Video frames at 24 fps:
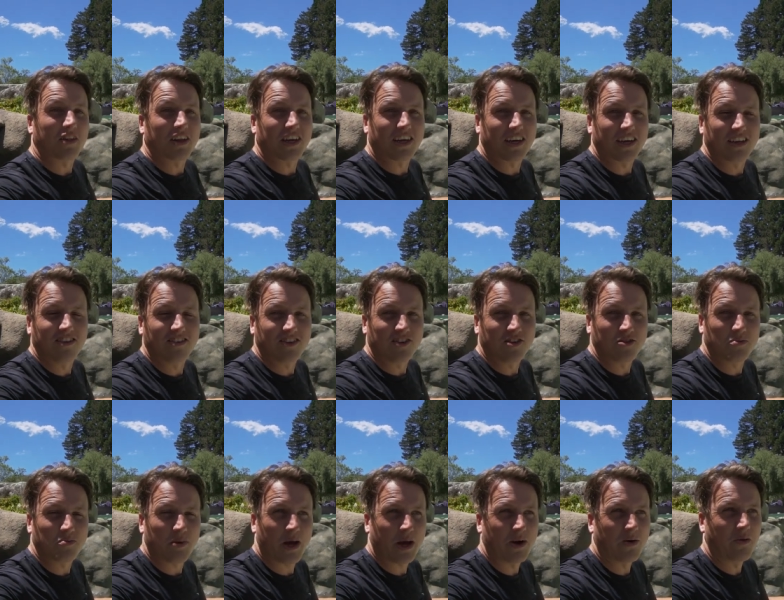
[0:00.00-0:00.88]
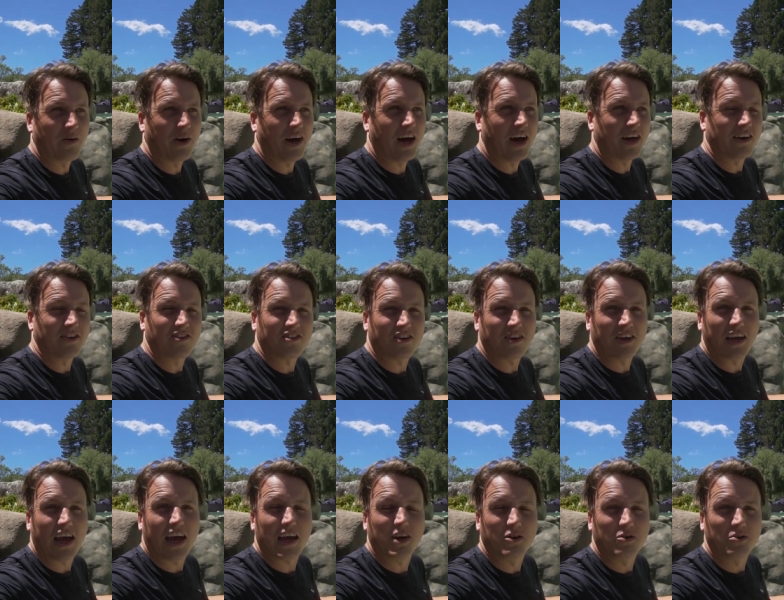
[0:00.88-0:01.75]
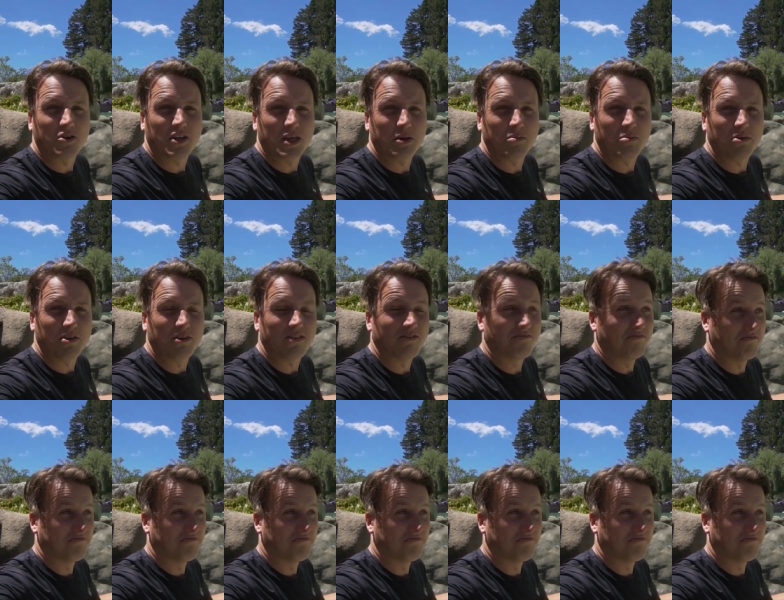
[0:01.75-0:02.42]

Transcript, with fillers: the kids to just paddle around. It's only ankle deep and